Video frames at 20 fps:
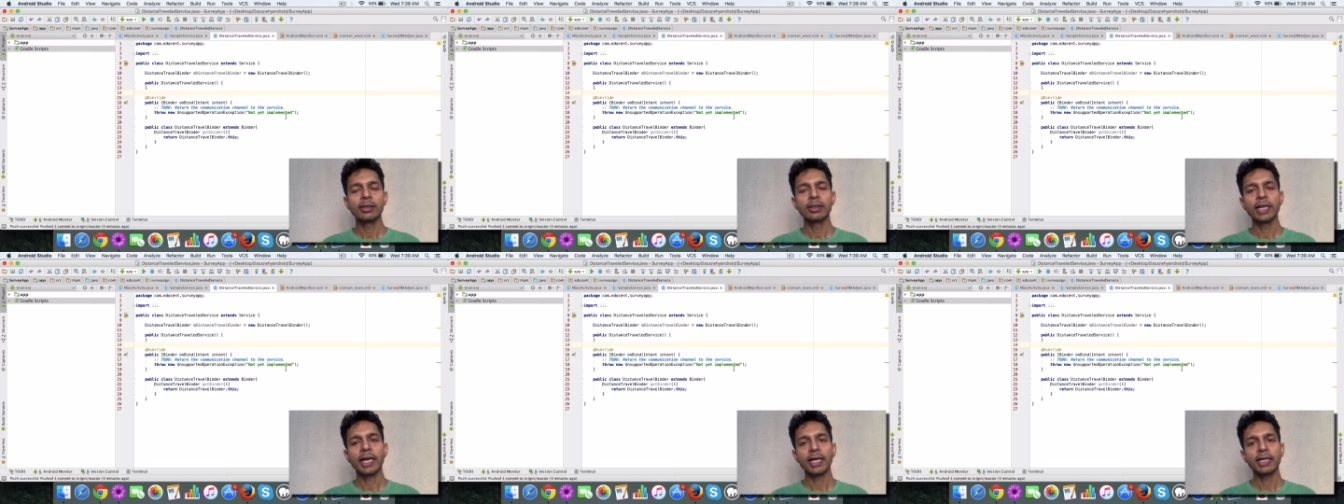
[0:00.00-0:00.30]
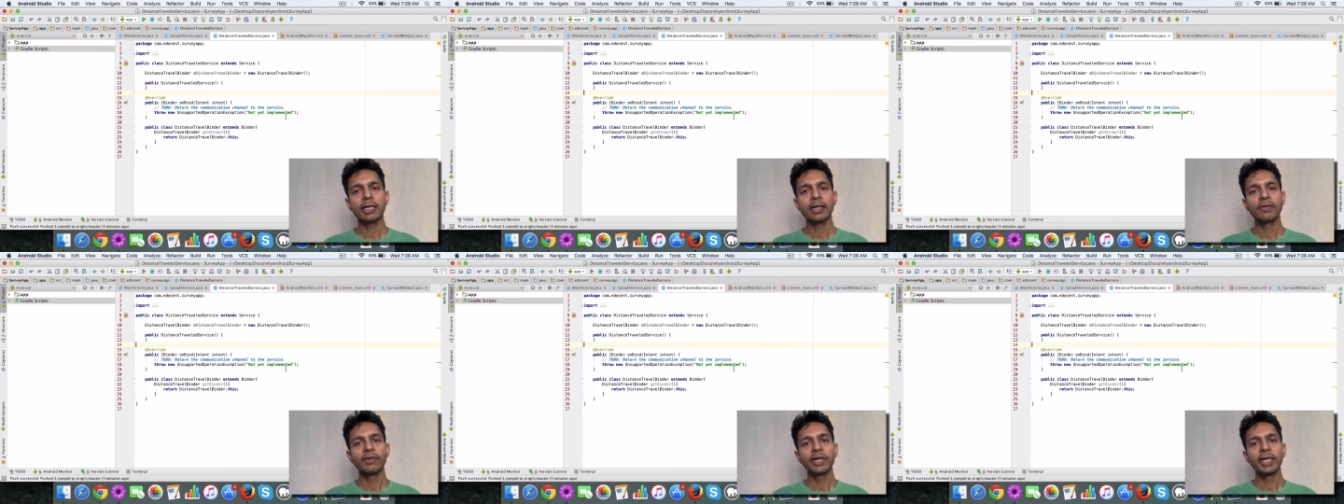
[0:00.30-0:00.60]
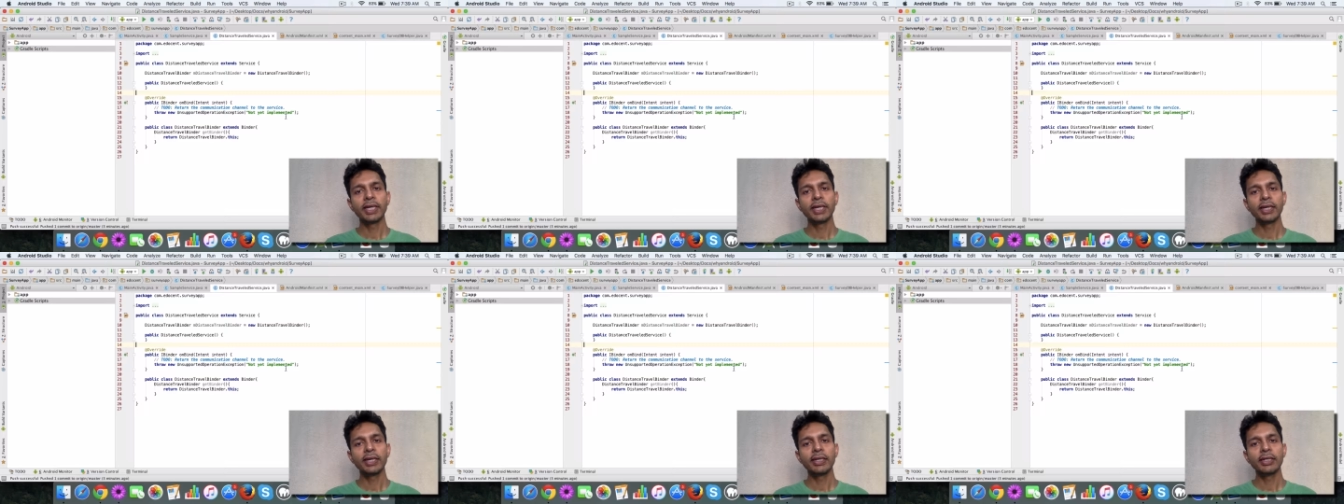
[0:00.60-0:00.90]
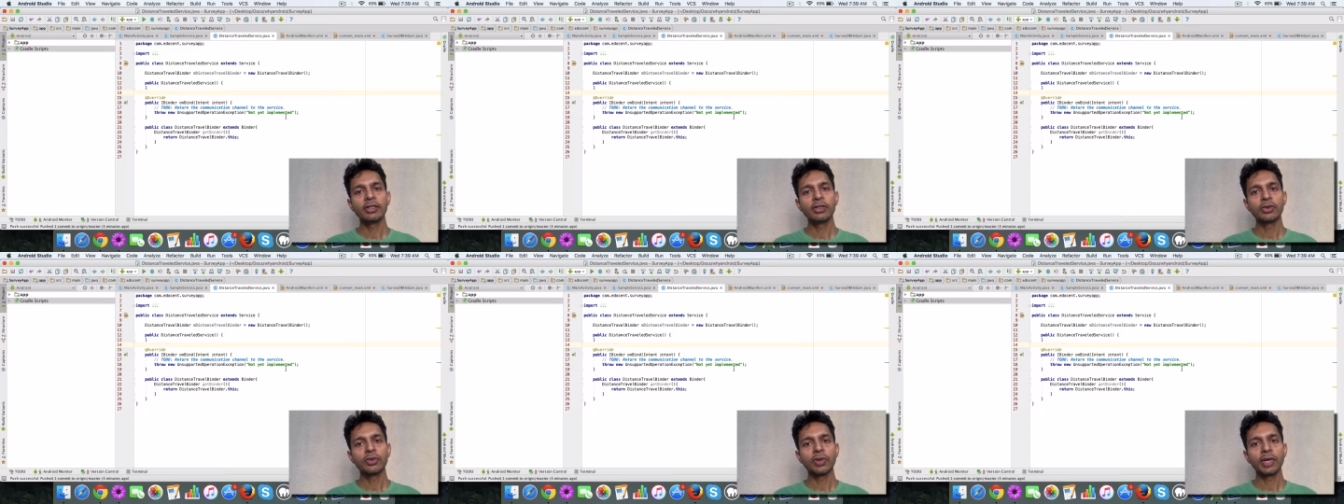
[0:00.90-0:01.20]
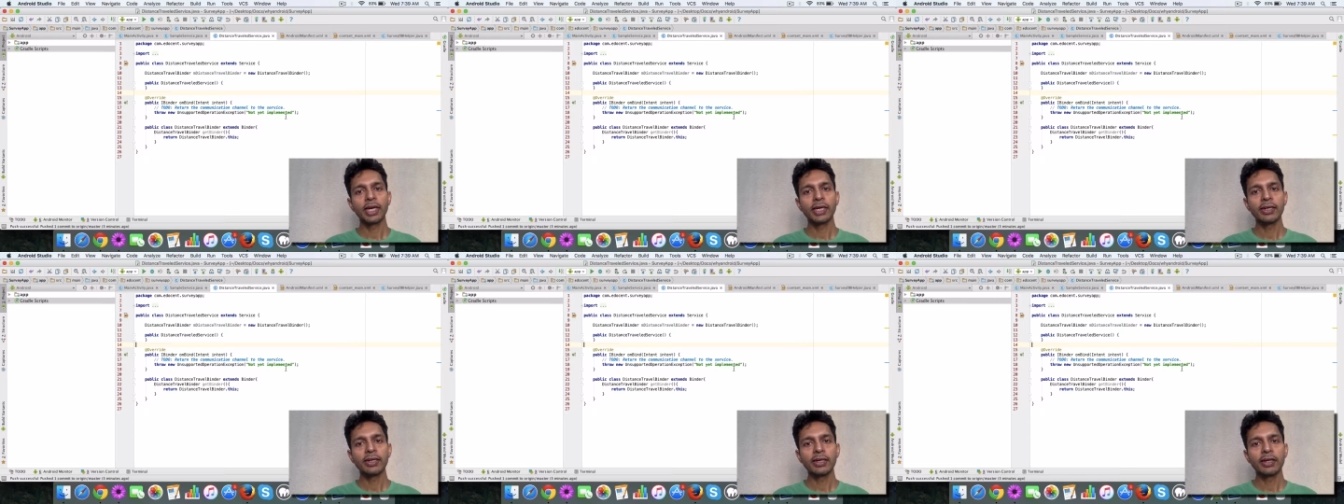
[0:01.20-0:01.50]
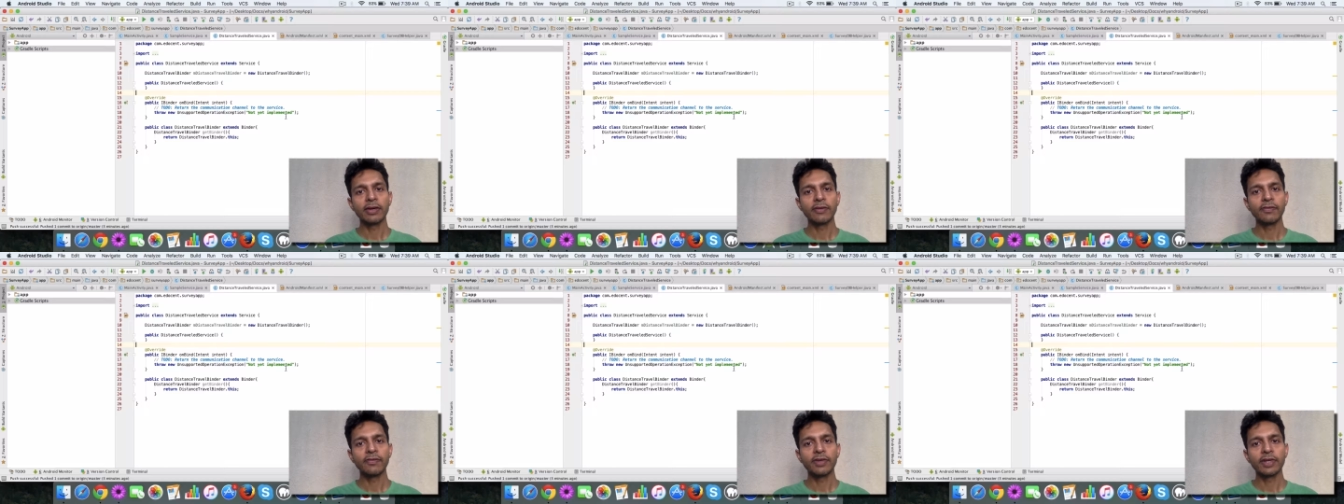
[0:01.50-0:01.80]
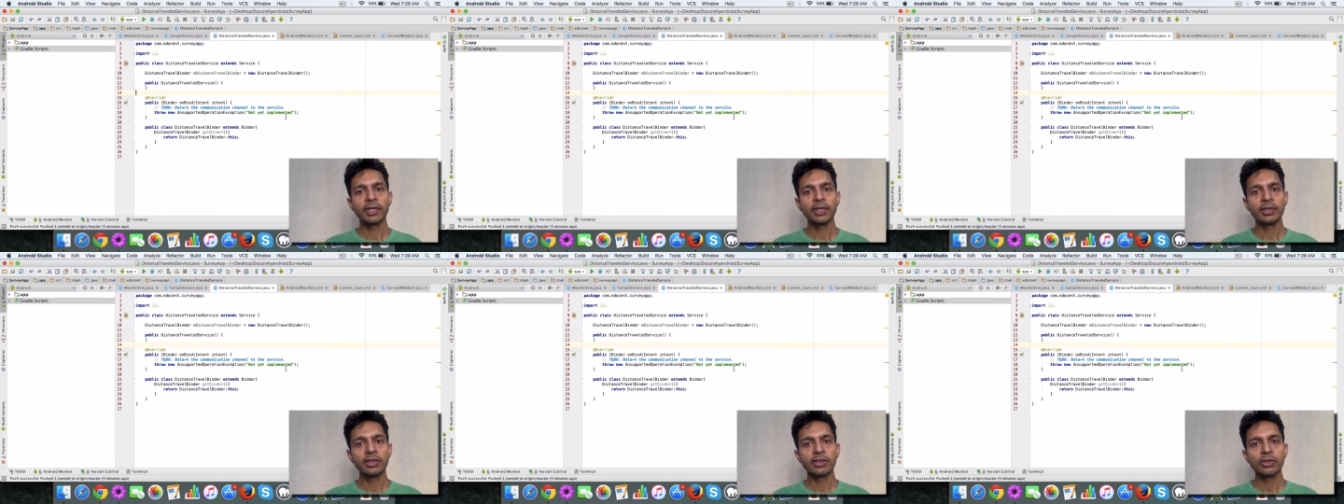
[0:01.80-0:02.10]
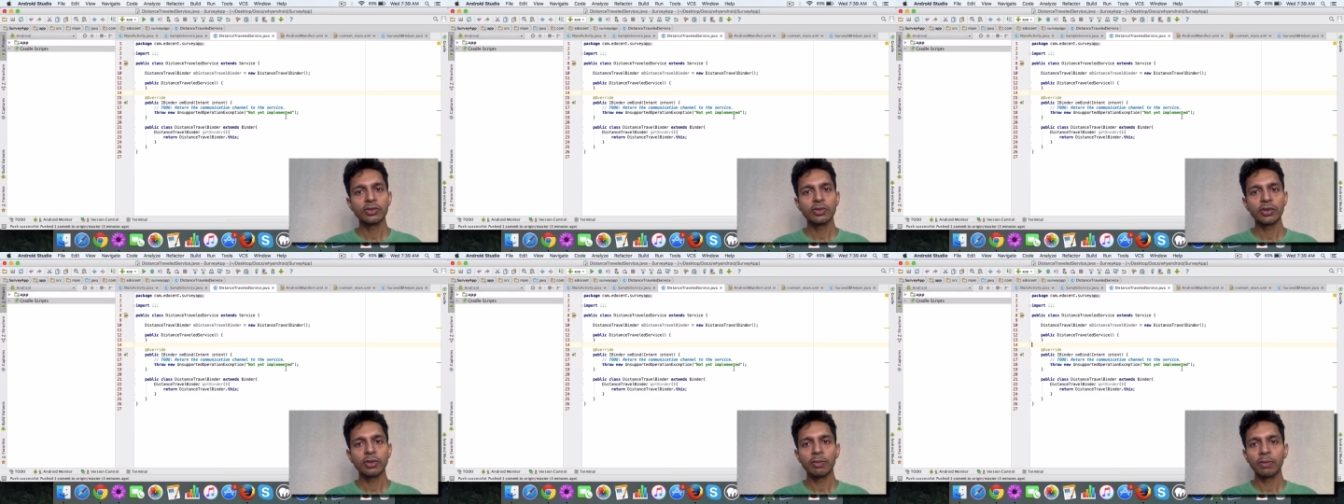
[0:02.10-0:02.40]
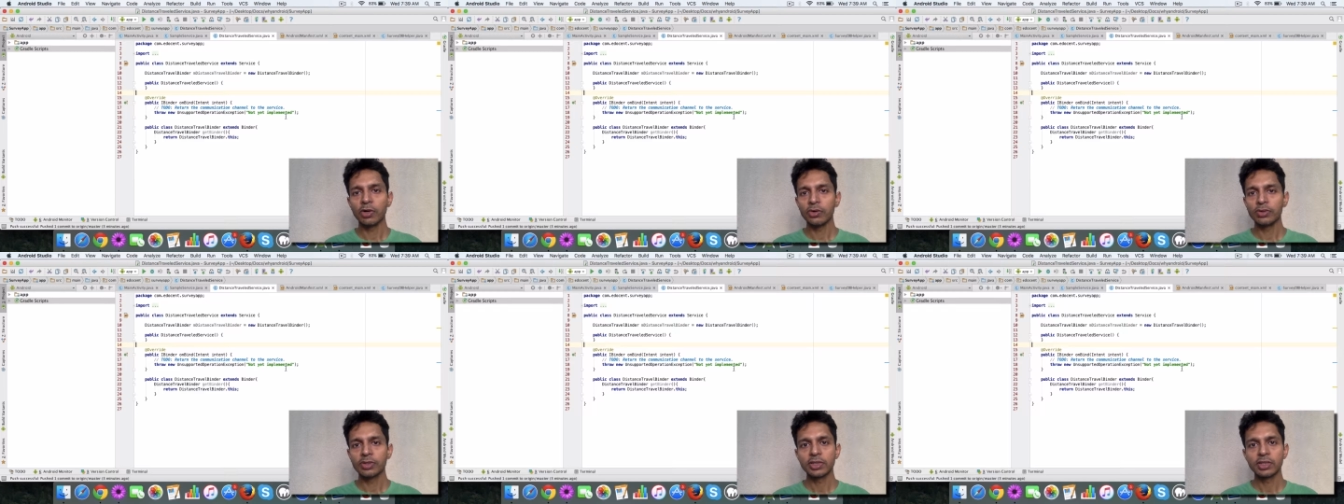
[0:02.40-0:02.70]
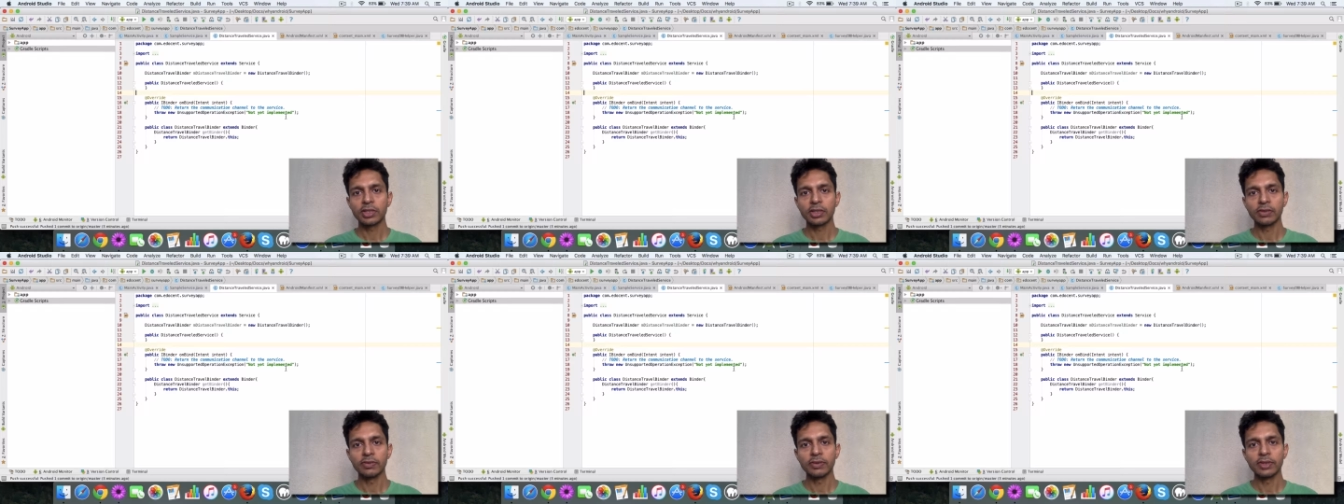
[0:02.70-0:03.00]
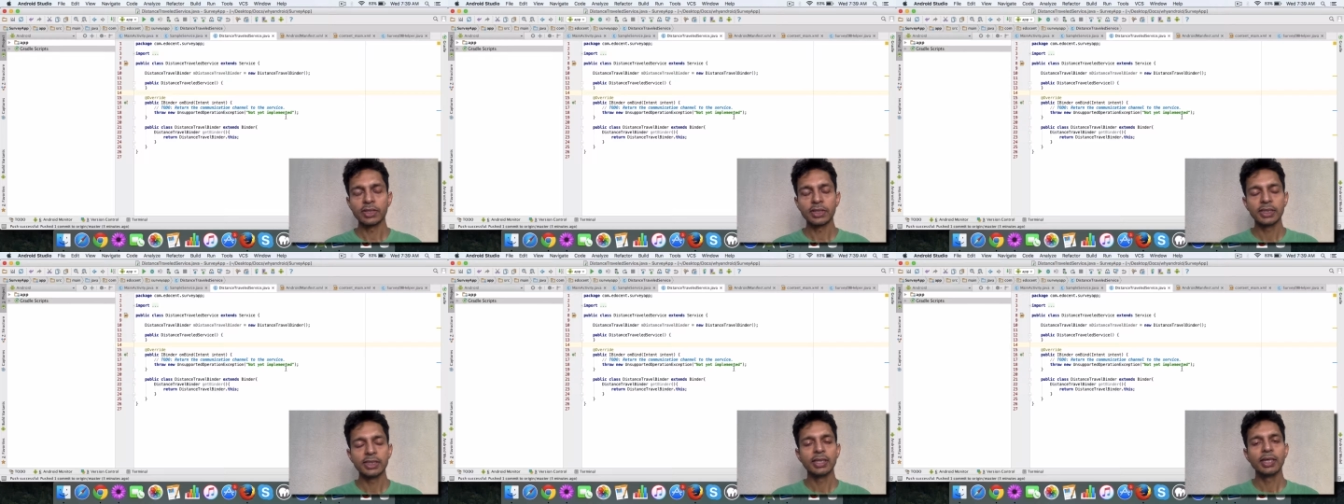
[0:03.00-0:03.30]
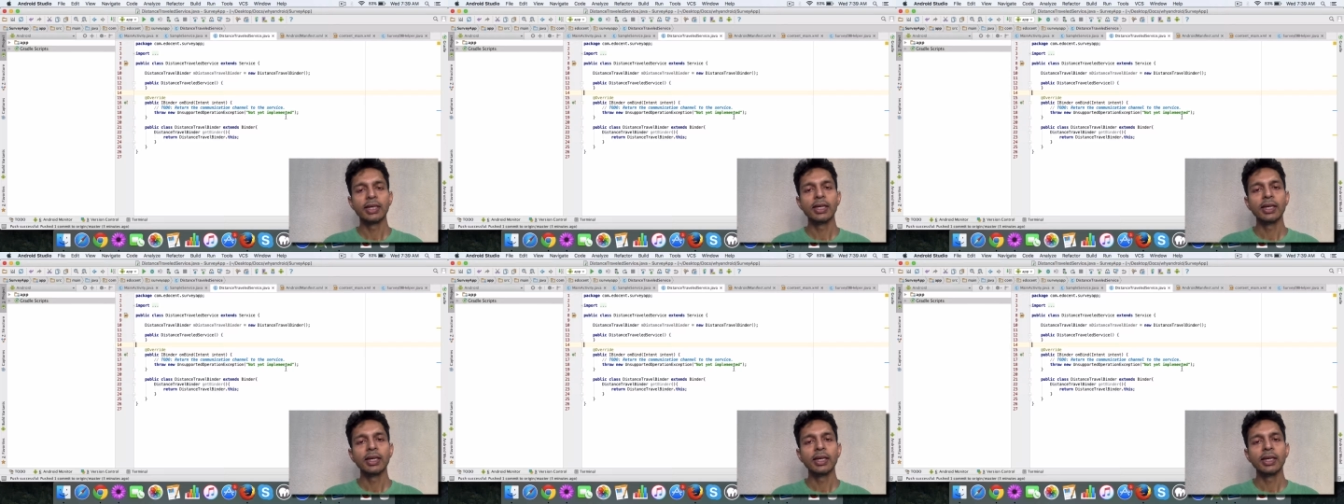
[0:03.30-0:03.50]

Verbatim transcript: the activity needs to get a reference to the bound service.